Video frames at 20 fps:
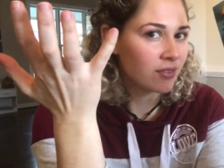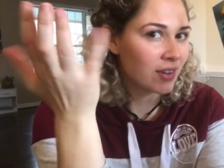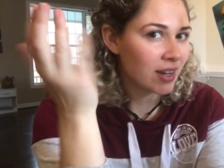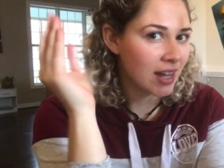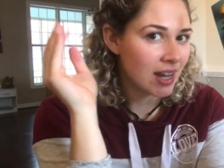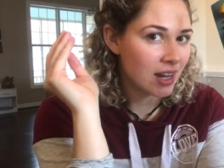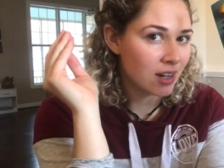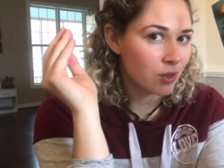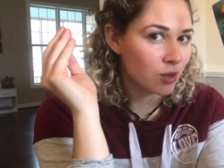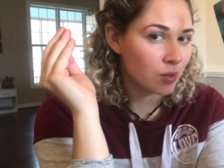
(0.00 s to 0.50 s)
and
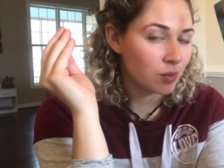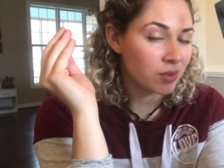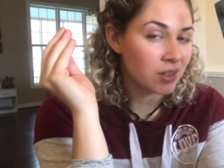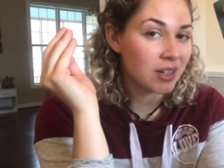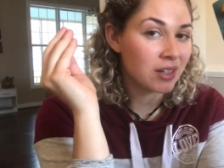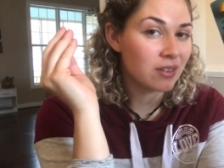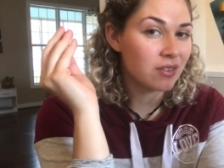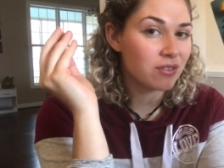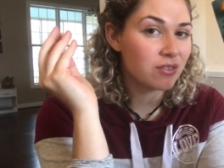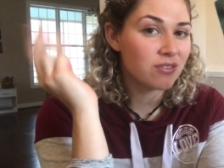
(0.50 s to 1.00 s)
can't
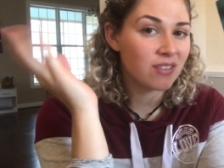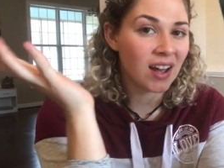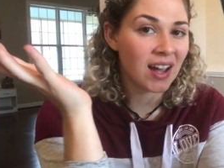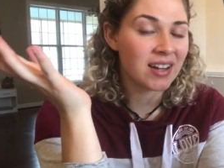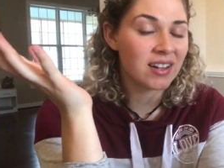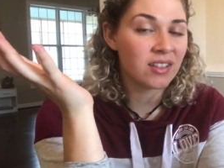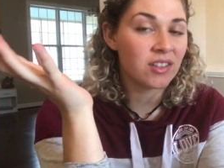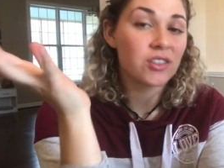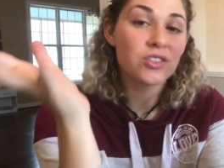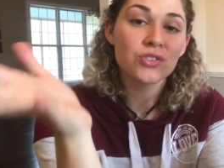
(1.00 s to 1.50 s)
normally find
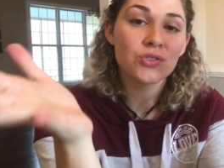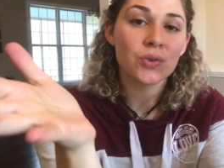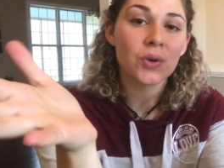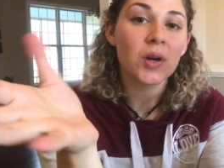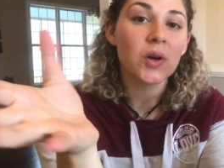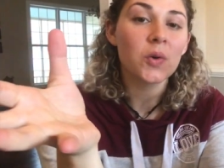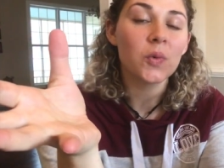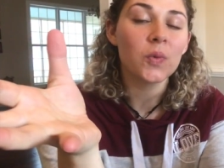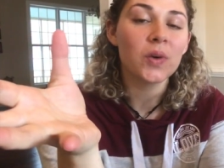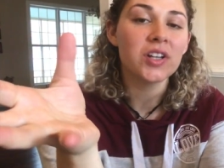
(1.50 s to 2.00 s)
in the
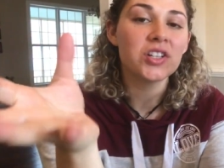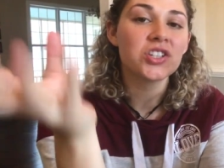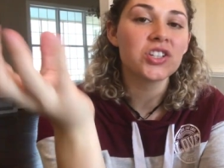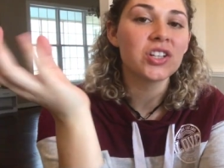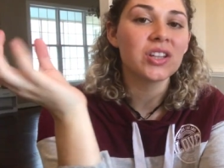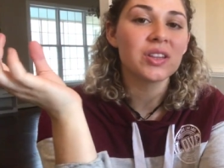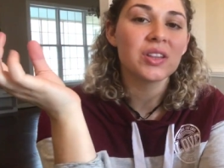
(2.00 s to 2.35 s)
store, which,